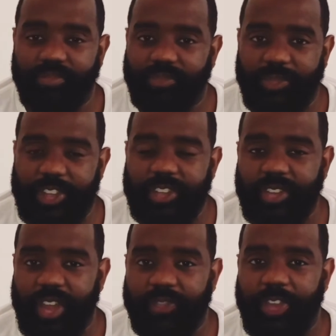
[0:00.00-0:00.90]
this
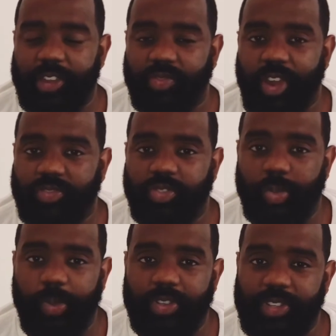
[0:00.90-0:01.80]
is going to affect
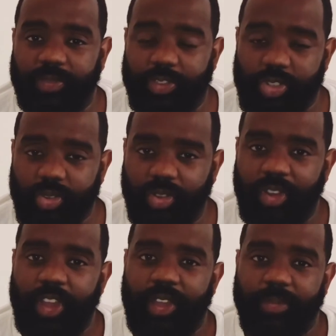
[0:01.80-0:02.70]
grassroots boxing for
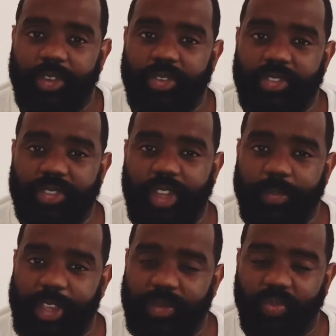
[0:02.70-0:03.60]
sure. Because
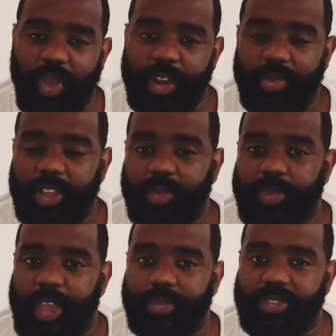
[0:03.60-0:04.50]
I mean, when are we going
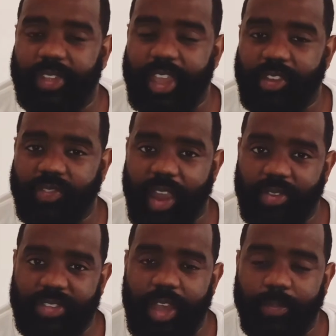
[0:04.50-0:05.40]
to be able to get
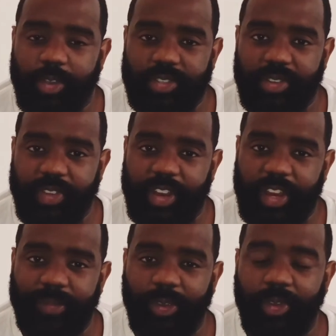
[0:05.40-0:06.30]
crowds at a boxing event
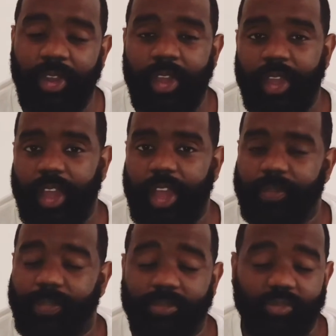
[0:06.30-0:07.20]
anymore?
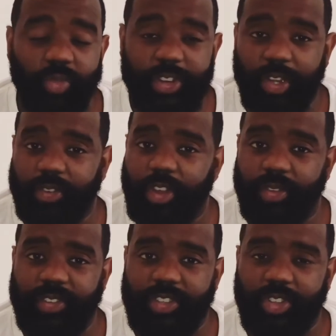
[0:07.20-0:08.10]
We don't
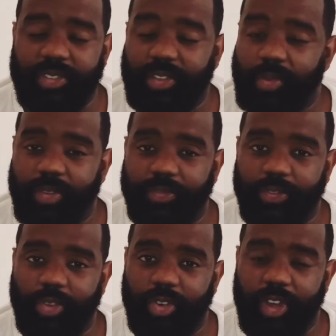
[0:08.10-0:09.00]
know. This could go on
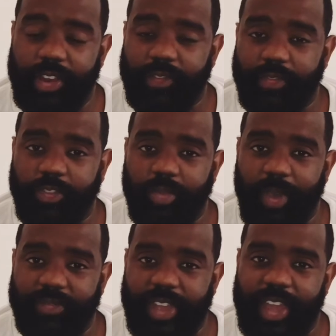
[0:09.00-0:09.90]
for another few
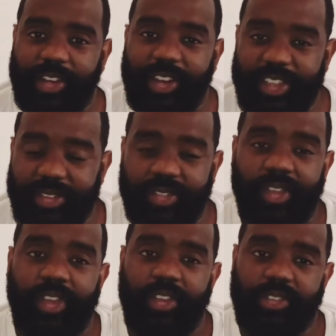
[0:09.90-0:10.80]
months at
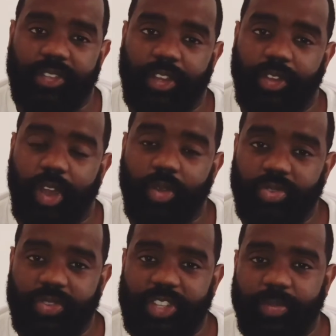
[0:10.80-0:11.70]
least. So
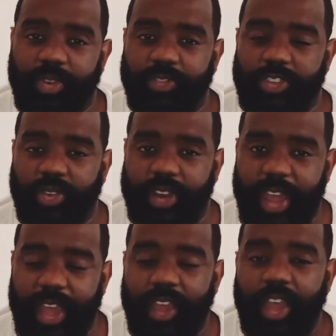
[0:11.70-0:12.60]
I'll do a separate video on
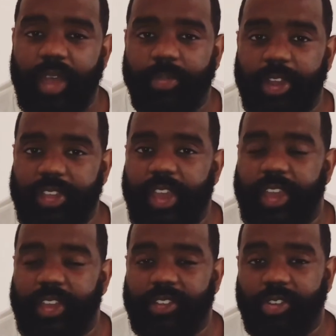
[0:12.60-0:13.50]
that. But
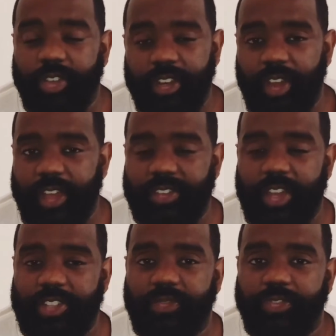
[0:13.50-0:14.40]
yeah, looking like
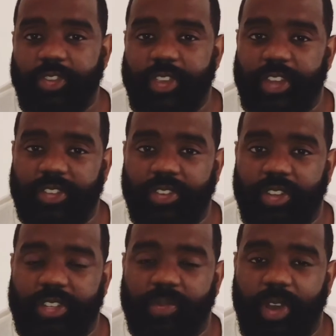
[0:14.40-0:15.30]
Tyson Fury and
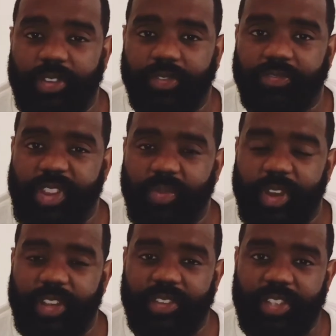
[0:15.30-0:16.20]
Deontay Wilder 3,
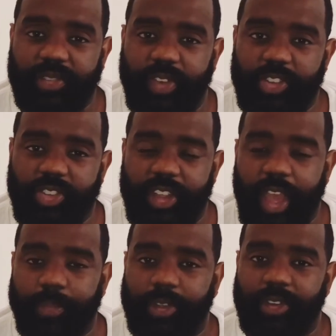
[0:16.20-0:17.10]
when it does eventually
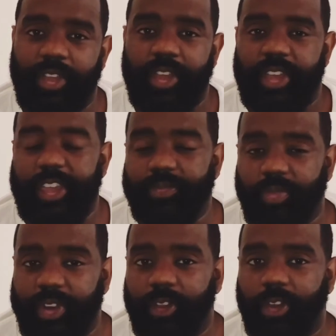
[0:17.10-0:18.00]
happen,
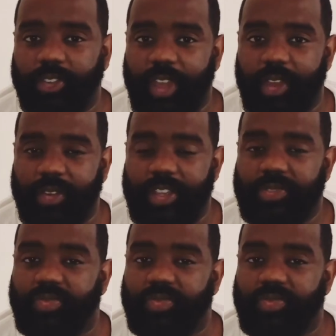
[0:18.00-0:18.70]
even when the lockdown is